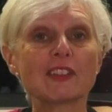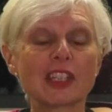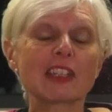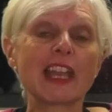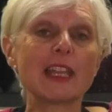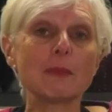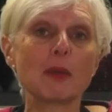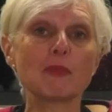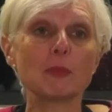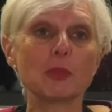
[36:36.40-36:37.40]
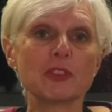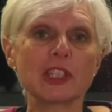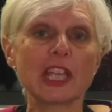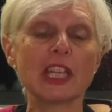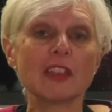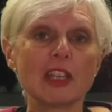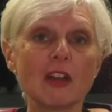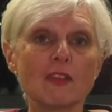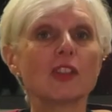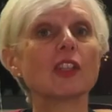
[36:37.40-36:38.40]
came up from putting it in the
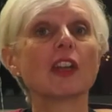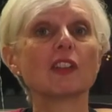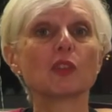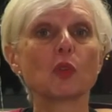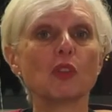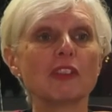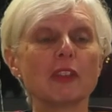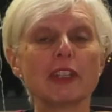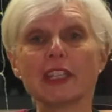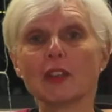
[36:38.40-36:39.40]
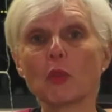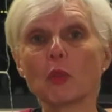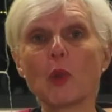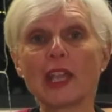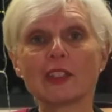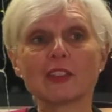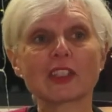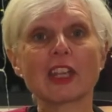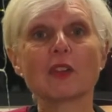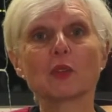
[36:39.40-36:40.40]
oven, I saw on the weighing
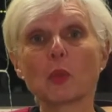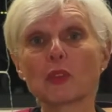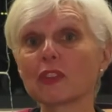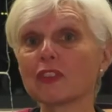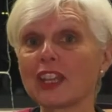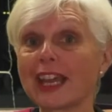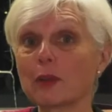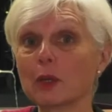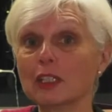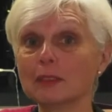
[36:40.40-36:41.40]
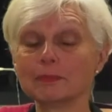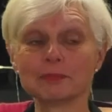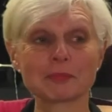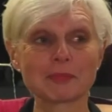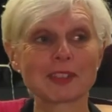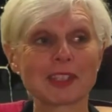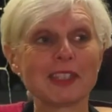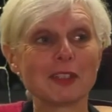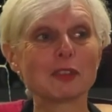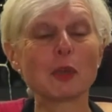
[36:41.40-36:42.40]
scales was the flour.
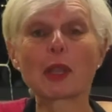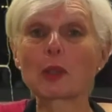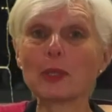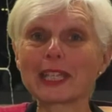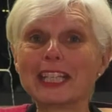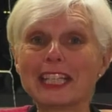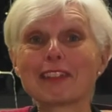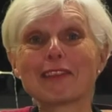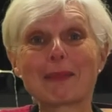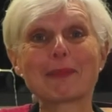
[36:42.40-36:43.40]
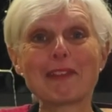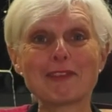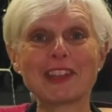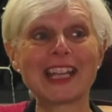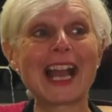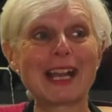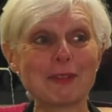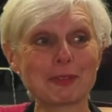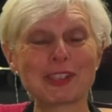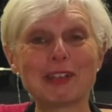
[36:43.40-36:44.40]
So I quickly grabbed everything
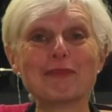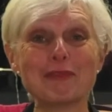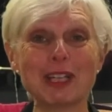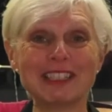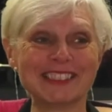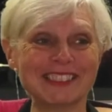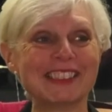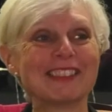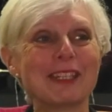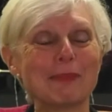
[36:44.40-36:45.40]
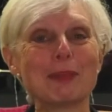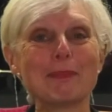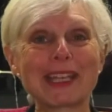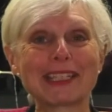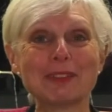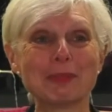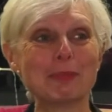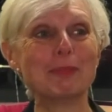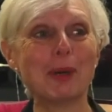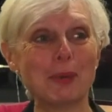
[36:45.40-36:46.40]
out and tipped it back into a
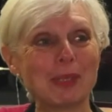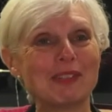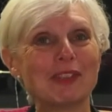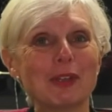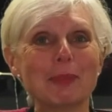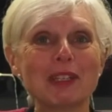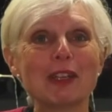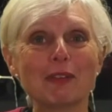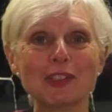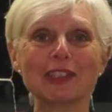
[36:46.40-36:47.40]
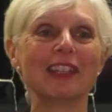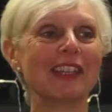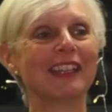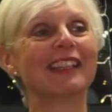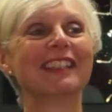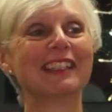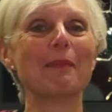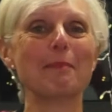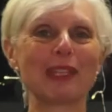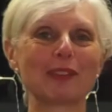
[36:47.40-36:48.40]
bowl, even though it'd been in the oven,
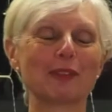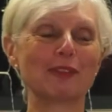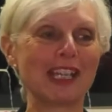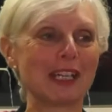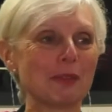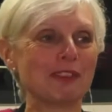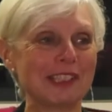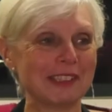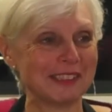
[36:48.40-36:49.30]
and mixed the flour in.